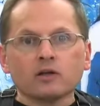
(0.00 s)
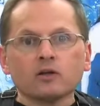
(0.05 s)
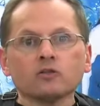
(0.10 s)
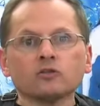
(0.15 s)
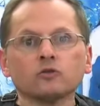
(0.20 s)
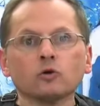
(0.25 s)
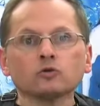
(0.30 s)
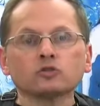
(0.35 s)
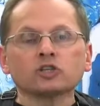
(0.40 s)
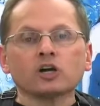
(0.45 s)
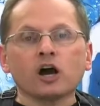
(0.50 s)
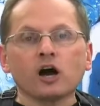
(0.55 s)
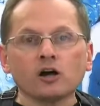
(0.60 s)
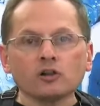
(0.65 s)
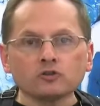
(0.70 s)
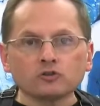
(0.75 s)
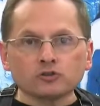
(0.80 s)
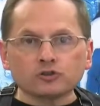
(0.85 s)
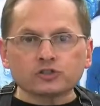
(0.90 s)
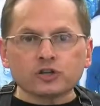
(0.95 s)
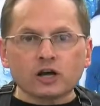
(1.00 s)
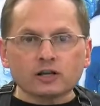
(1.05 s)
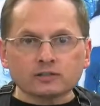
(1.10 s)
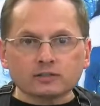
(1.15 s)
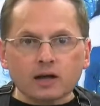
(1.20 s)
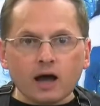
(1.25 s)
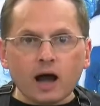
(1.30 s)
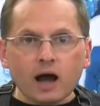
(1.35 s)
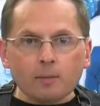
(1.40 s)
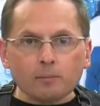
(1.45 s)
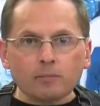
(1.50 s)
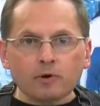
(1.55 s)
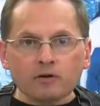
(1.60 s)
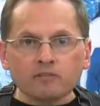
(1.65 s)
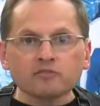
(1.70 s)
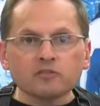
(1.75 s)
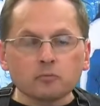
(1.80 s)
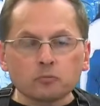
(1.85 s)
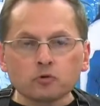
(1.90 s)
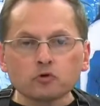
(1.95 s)
those colors on top
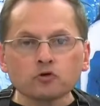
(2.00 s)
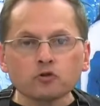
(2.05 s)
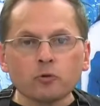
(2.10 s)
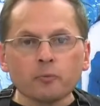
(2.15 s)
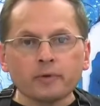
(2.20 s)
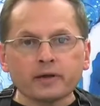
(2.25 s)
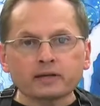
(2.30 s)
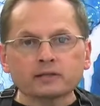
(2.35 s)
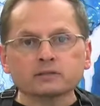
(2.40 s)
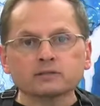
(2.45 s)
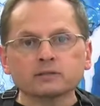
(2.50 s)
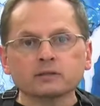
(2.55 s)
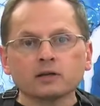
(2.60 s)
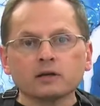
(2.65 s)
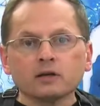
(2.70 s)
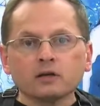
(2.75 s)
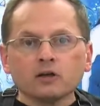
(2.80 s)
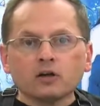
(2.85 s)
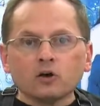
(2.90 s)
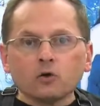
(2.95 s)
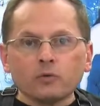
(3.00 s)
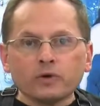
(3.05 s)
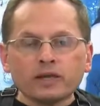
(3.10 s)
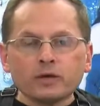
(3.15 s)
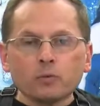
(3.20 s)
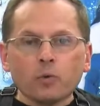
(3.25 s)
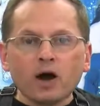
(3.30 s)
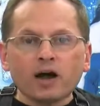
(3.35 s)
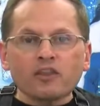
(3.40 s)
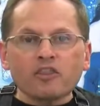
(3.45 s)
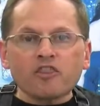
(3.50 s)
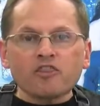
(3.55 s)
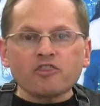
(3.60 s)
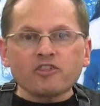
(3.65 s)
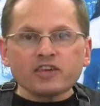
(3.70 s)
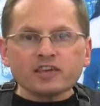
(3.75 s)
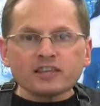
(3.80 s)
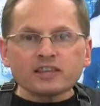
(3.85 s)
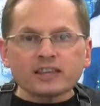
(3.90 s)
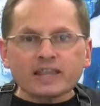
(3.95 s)
of the pearl mix. We want
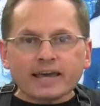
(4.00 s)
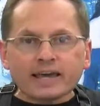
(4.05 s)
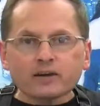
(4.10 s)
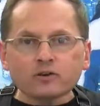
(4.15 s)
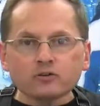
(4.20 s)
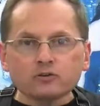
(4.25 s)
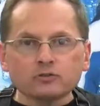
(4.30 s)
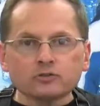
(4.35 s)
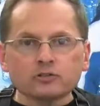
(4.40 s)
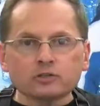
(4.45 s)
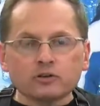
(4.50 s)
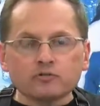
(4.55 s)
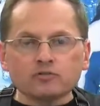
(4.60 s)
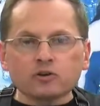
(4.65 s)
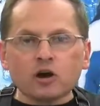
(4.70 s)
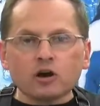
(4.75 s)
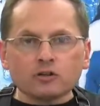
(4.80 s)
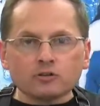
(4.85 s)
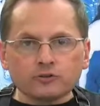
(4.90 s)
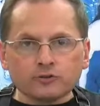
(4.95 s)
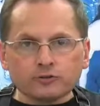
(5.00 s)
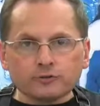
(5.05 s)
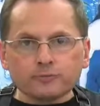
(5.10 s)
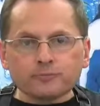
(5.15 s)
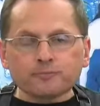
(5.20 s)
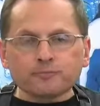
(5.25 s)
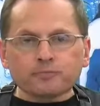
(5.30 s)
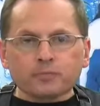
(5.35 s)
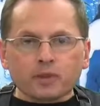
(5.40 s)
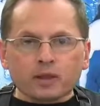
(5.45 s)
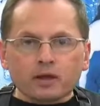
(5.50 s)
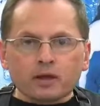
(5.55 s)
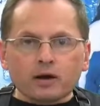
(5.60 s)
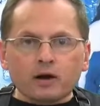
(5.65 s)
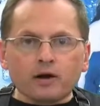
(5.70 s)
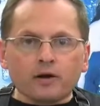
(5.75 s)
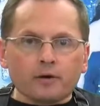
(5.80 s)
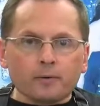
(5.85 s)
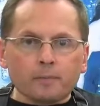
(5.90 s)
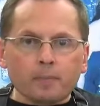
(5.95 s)
thin layers of color
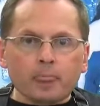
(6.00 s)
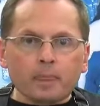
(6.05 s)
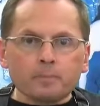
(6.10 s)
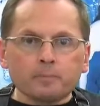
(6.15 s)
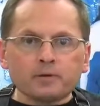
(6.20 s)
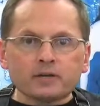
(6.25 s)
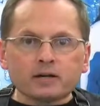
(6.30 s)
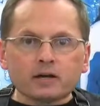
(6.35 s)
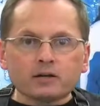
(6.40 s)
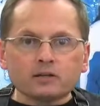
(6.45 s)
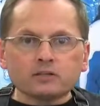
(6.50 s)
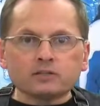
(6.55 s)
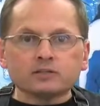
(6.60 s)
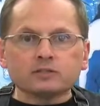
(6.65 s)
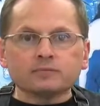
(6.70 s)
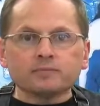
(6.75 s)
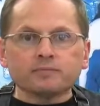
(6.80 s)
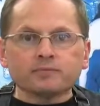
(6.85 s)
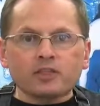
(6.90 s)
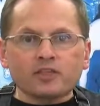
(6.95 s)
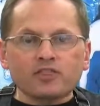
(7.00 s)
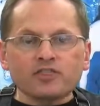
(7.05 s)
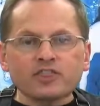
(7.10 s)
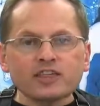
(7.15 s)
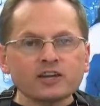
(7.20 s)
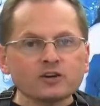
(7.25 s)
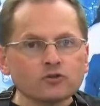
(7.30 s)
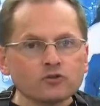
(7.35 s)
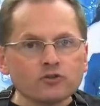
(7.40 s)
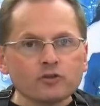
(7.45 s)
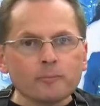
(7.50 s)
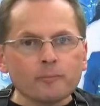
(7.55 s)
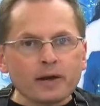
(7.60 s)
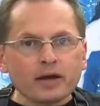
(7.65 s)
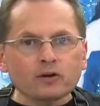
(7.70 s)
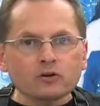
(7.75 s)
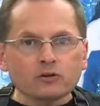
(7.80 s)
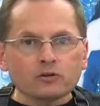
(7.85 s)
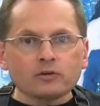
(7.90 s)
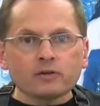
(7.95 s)
because the thinner the
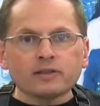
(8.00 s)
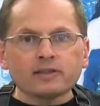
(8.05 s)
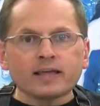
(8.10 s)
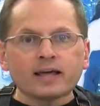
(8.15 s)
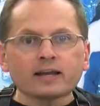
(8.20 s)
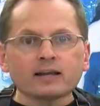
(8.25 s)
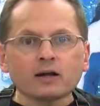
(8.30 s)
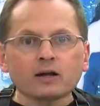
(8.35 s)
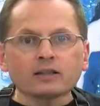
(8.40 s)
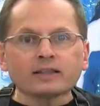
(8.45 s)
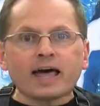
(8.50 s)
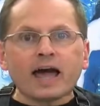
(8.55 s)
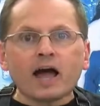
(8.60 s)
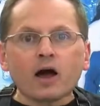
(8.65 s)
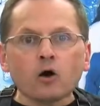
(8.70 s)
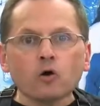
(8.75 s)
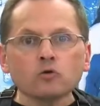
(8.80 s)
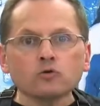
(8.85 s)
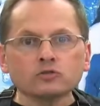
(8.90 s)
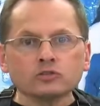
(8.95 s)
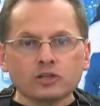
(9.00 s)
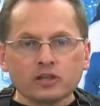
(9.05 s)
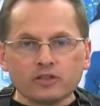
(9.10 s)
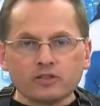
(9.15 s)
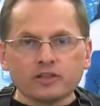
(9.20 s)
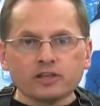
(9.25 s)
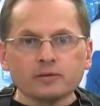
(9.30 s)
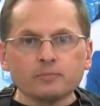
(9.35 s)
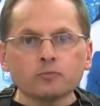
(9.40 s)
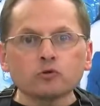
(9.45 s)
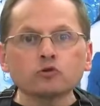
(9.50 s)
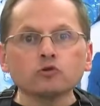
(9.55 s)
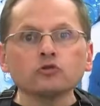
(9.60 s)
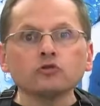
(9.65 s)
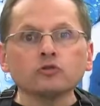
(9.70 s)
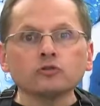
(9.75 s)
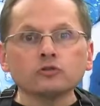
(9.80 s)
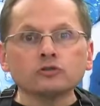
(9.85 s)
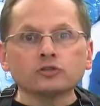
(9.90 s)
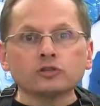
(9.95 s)
better. That allows the
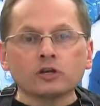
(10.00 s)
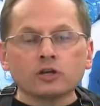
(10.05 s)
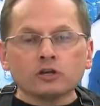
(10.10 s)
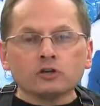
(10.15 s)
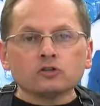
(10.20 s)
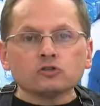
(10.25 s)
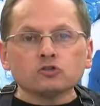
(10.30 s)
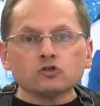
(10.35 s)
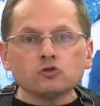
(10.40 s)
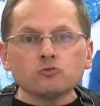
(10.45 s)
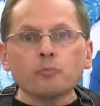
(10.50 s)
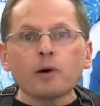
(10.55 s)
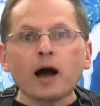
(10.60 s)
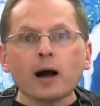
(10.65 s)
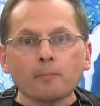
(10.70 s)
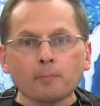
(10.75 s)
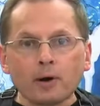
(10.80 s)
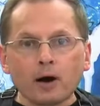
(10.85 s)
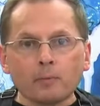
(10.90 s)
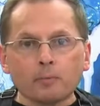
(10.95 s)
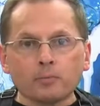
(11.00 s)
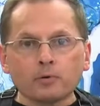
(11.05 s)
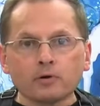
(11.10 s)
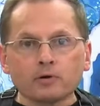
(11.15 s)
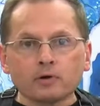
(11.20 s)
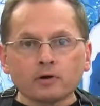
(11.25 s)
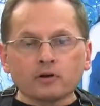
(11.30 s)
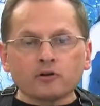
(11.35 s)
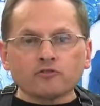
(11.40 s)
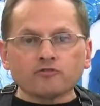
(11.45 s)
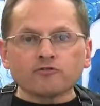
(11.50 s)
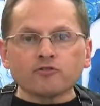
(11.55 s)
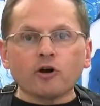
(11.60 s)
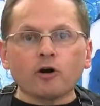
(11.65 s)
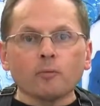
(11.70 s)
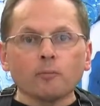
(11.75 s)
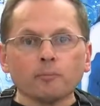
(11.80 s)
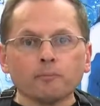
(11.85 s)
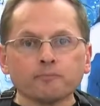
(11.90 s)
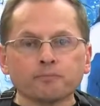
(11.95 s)
pearls to pop up
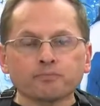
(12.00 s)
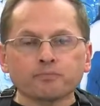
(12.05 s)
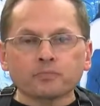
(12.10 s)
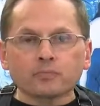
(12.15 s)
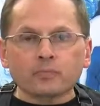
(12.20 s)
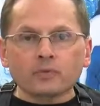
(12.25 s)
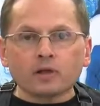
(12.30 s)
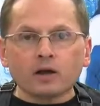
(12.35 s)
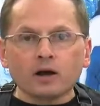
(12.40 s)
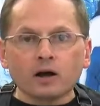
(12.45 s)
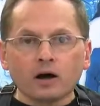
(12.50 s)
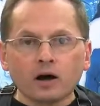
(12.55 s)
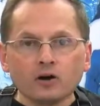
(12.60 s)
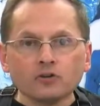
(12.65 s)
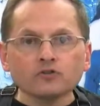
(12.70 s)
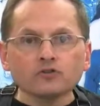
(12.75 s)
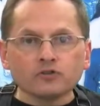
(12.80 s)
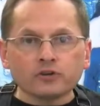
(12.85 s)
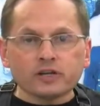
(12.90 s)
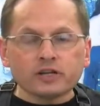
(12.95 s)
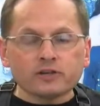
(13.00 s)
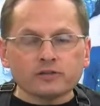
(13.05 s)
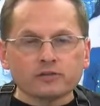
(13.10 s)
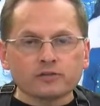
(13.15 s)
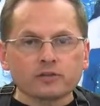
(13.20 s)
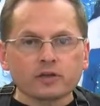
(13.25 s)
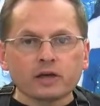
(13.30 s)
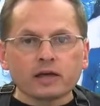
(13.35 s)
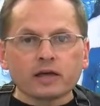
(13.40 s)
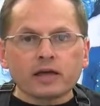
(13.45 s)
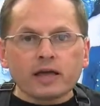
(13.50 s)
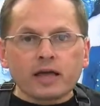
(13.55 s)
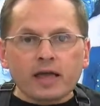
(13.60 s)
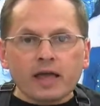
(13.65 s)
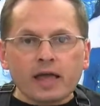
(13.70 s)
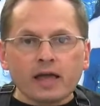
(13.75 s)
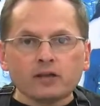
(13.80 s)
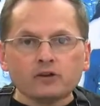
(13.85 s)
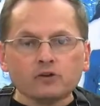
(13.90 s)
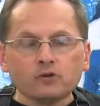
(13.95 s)
from underneath.
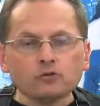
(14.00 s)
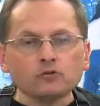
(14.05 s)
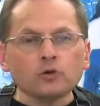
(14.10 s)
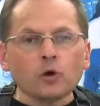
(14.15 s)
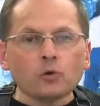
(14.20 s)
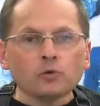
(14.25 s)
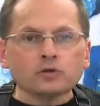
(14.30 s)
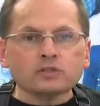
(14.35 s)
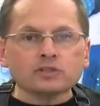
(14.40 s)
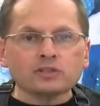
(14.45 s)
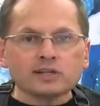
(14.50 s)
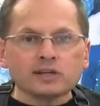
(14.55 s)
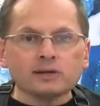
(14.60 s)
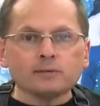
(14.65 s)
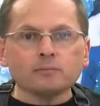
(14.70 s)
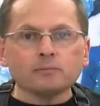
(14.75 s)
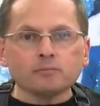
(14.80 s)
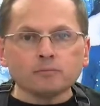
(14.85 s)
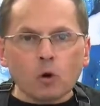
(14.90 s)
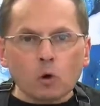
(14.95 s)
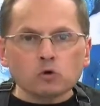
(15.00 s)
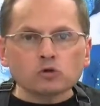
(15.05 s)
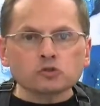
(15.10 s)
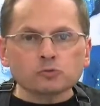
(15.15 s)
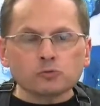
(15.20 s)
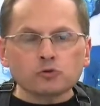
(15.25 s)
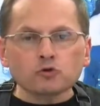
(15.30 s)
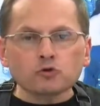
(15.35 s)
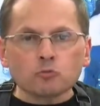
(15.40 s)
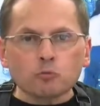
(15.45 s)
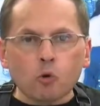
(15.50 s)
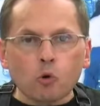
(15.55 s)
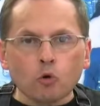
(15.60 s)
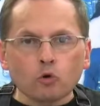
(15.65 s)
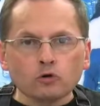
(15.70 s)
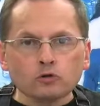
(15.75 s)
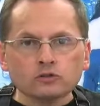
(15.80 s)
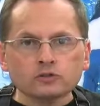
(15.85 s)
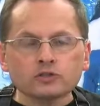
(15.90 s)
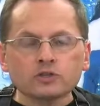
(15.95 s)
And you'll notice in most pearl
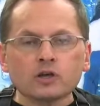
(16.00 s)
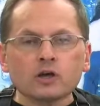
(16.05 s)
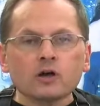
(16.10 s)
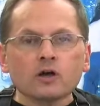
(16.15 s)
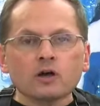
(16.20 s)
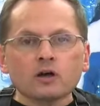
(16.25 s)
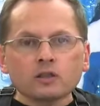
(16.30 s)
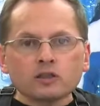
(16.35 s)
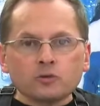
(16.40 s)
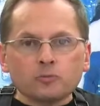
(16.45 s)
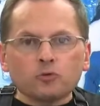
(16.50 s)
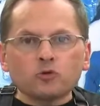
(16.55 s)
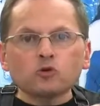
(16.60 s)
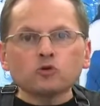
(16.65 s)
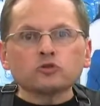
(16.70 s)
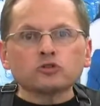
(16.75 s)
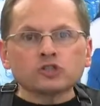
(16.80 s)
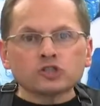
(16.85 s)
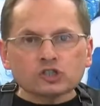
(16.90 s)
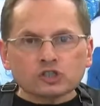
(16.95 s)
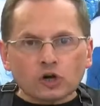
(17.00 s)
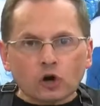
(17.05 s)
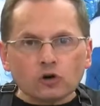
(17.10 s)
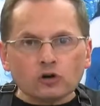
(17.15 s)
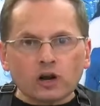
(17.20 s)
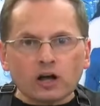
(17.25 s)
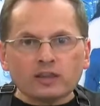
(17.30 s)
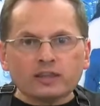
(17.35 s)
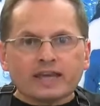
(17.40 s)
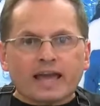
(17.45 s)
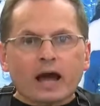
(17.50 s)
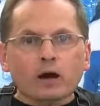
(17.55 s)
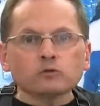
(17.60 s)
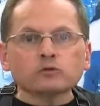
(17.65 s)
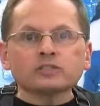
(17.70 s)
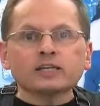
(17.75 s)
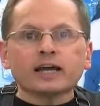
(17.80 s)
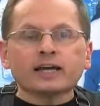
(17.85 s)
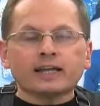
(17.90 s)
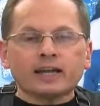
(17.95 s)
pours, the pearls start on the
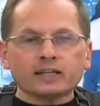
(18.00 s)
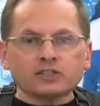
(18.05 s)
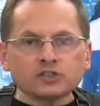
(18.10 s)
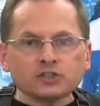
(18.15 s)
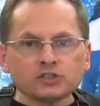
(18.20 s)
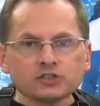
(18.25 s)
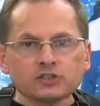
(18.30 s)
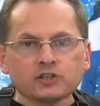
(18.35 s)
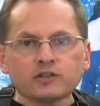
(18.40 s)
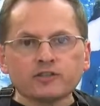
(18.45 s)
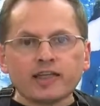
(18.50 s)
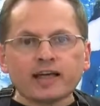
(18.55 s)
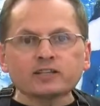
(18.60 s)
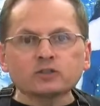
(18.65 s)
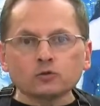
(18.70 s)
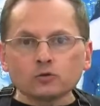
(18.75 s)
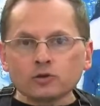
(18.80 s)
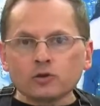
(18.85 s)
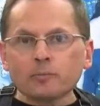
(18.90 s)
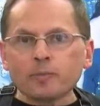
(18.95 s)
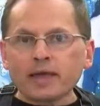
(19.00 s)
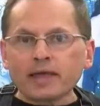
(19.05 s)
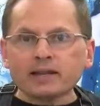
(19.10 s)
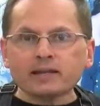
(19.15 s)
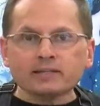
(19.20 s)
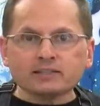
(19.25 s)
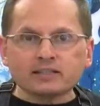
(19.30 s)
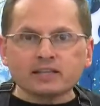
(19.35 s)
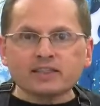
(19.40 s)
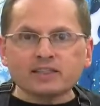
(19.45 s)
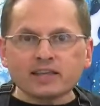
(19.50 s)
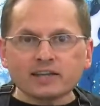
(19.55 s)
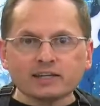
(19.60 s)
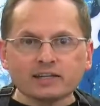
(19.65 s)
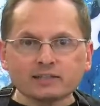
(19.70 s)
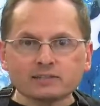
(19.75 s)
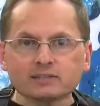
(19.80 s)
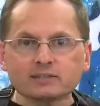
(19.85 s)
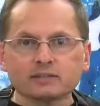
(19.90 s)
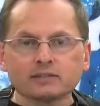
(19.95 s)
outside edges. That's where the paint is
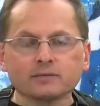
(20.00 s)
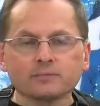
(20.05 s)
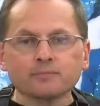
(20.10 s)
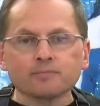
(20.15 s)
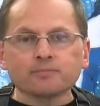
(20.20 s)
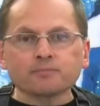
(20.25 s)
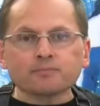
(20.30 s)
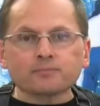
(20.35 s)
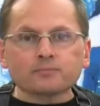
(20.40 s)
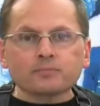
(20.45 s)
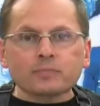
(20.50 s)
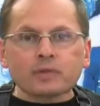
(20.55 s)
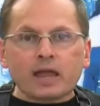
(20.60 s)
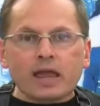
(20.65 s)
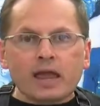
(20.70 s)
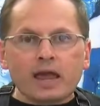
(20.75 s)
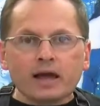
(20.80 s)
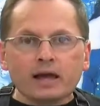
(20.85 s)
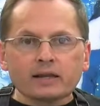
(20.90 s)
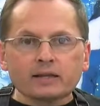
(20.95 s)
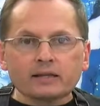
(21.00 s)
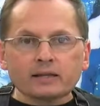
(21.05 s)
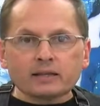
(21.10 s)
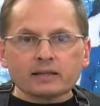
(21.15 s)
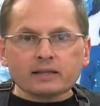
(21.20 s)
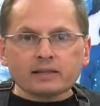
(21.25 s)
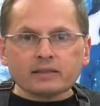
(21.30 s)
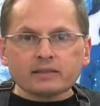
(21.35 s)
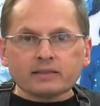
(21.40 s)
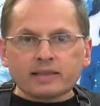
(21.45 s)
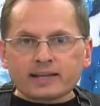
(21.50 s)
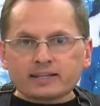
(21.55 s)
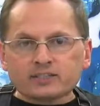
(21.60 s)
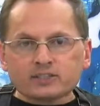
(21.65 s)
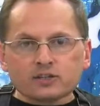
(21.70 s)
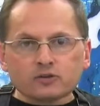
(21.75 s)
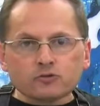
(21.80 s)
thinnest. And they